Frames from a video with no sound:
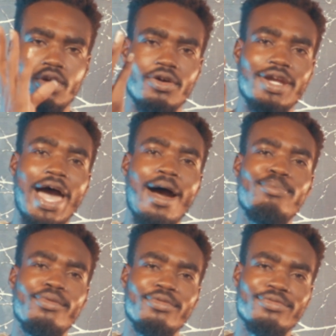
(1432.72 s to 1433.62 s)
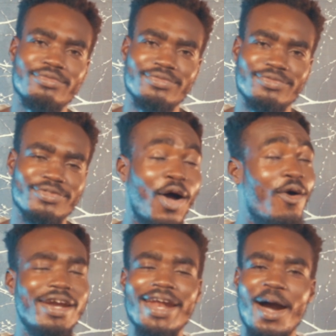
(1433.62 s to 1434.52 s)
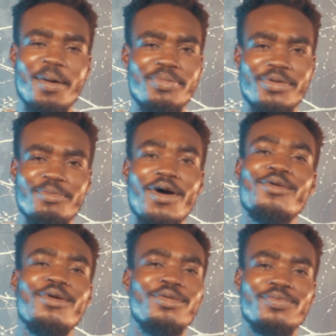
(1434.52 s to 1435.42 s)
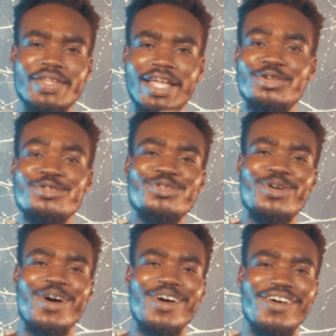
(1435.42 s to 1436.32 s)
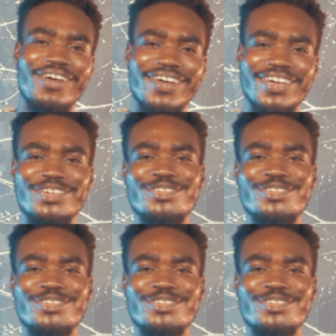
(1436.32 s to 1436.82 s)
Onapo, Bongo, you do all.